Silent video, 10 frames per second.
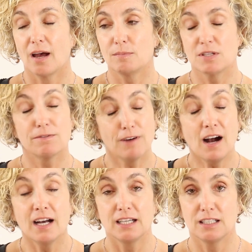
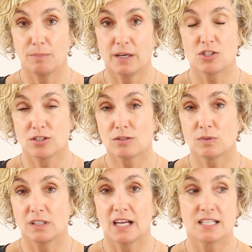defined by
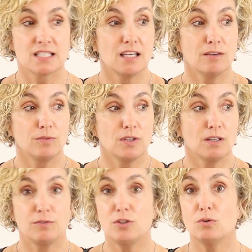children as
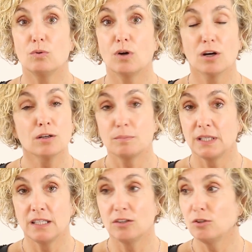if you hurt
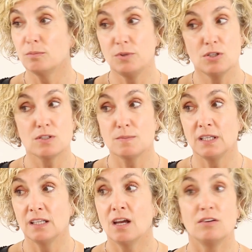me, you abuse
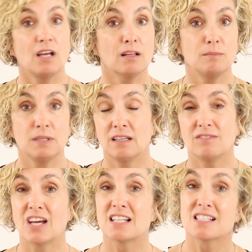me, yell at me,
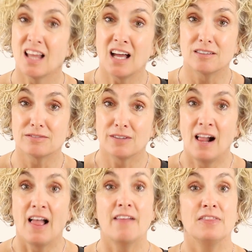that's love.
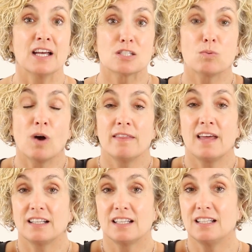And that's why
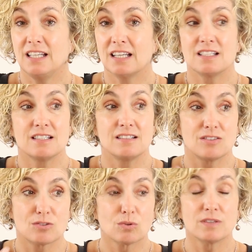that can get
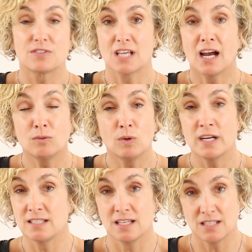sort of
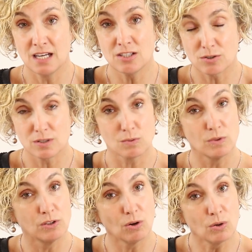sideways and dangerous
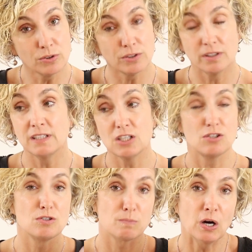when they're older and they
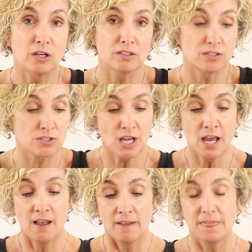choose partners
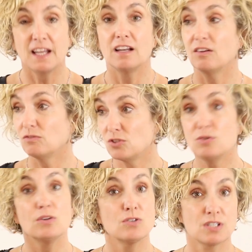that
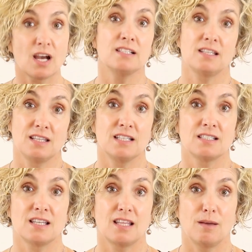do those kinds of things
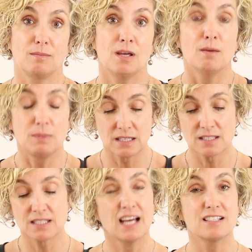to them,
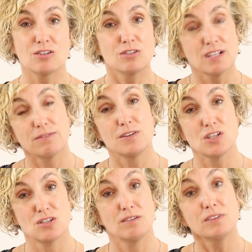because that's their
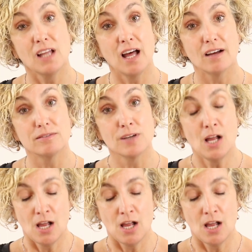definition of love.